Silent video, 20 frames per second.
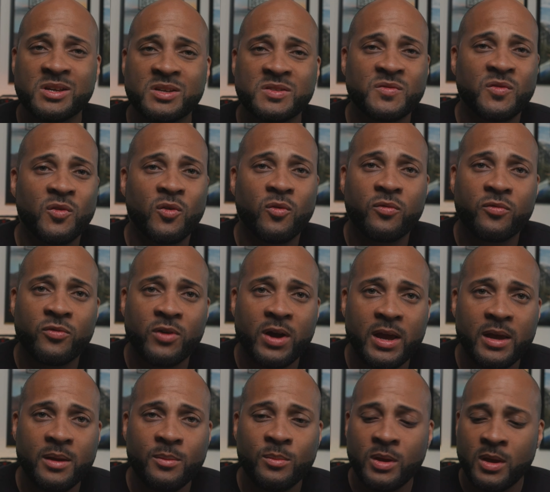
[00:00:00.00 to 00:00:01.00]
is full
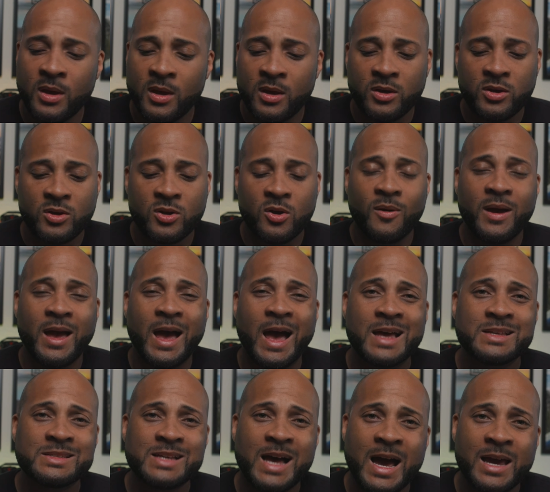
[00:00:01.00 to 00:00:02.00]
frame. You know, it
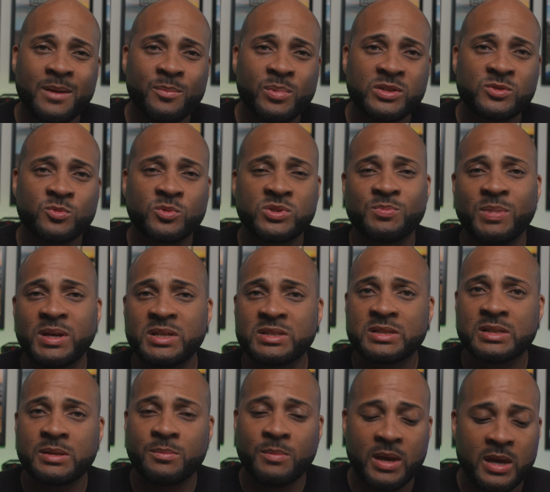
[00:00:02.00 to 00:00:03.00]
has IBIS, which
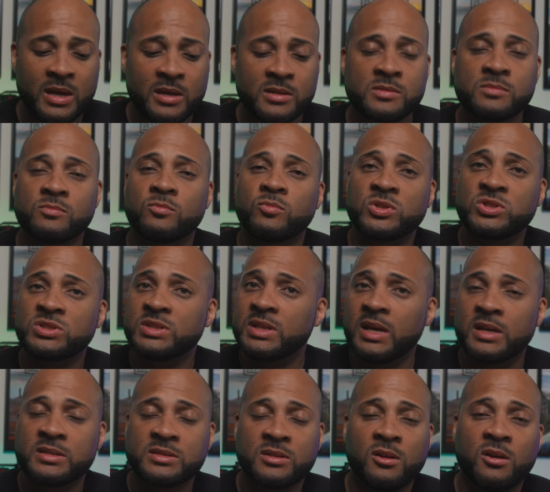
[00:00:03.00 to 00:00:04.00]
basically means, which
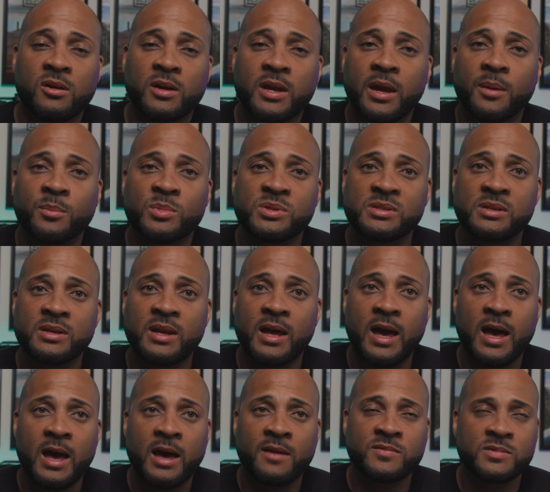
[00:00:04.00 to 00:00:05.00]
DSLR cameras didn't
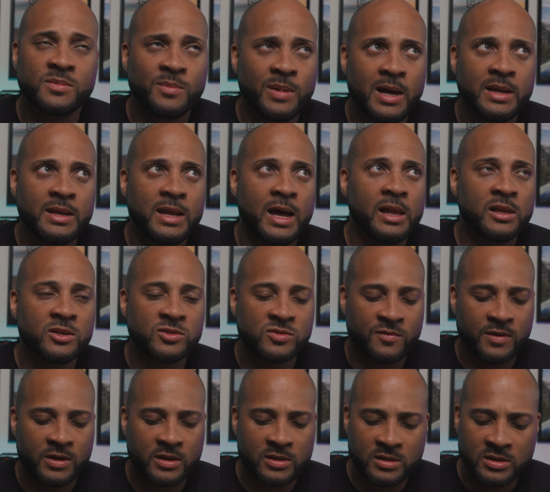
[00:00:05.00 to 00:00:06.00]
have to my knowledge or
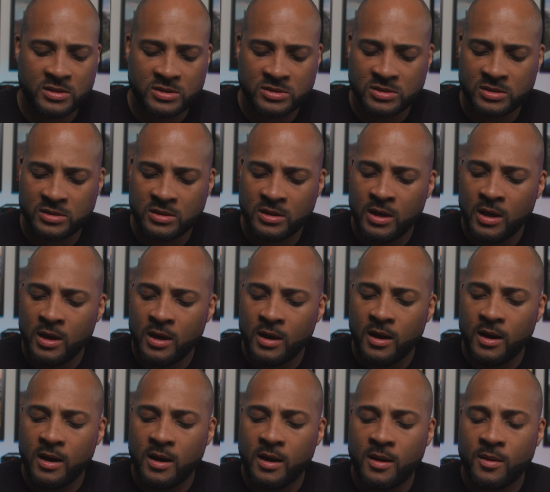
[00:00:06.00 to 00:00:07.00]
recollection.
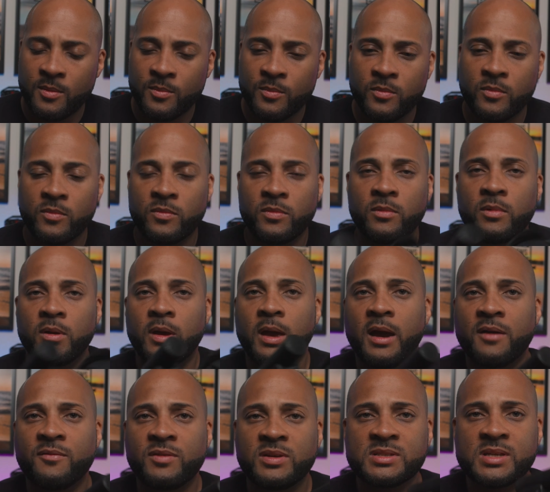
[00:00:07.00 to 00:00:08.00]

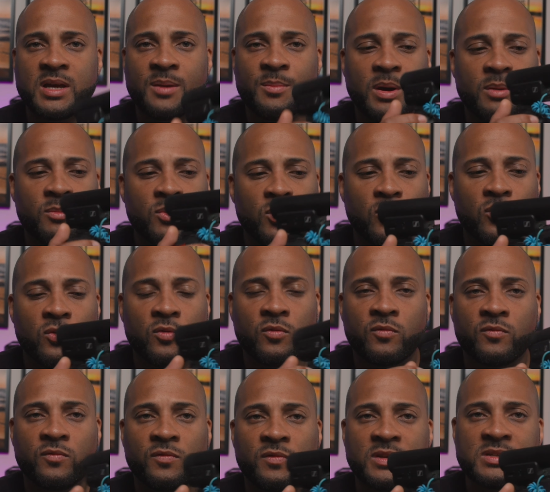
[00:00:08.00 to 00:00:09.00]
Every time I move,
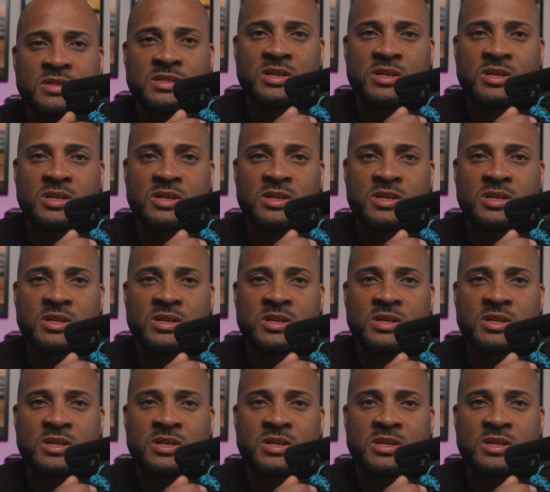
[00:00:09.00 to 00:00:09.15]
the